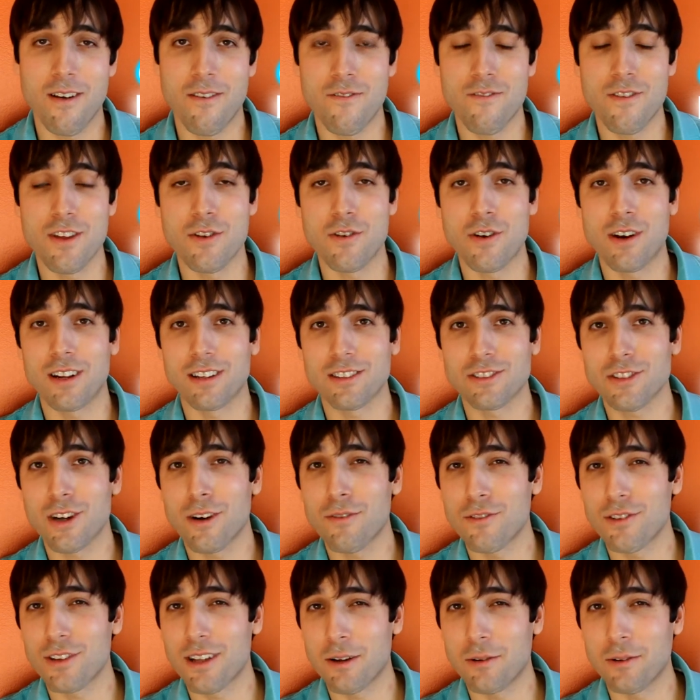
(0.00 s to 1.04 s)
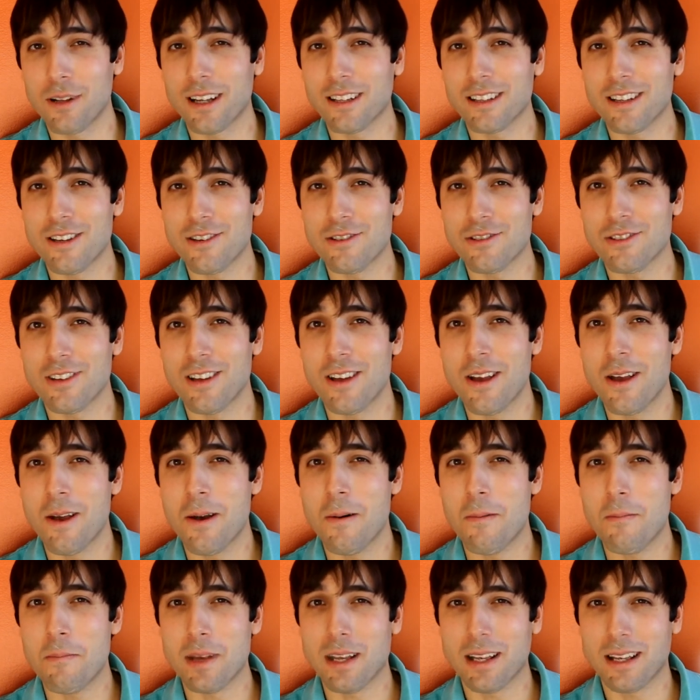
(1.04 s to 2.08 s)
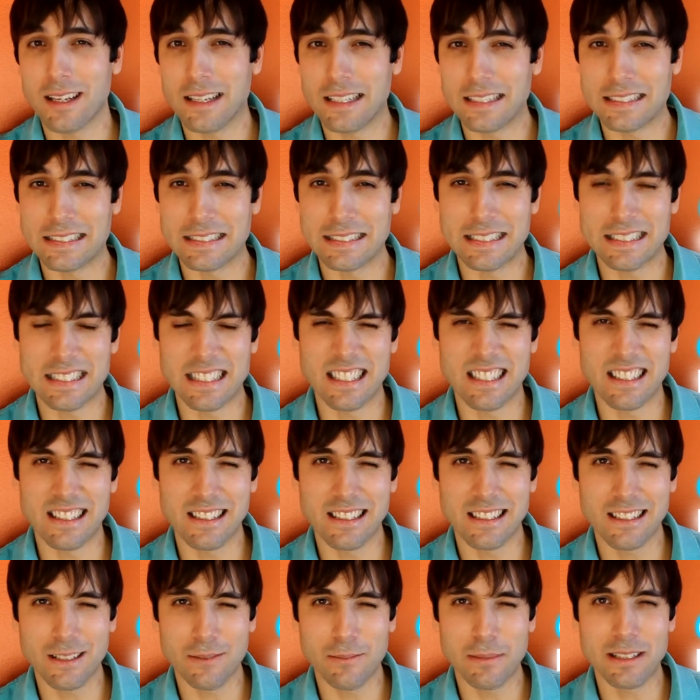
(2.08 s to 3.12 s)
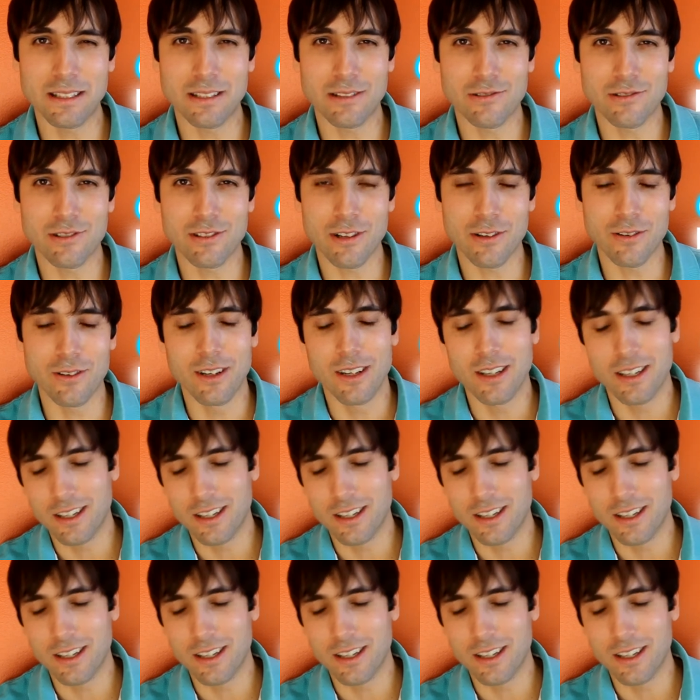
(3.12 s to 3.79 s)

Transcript: video editing software that I would like to use because it's a little bit too slow.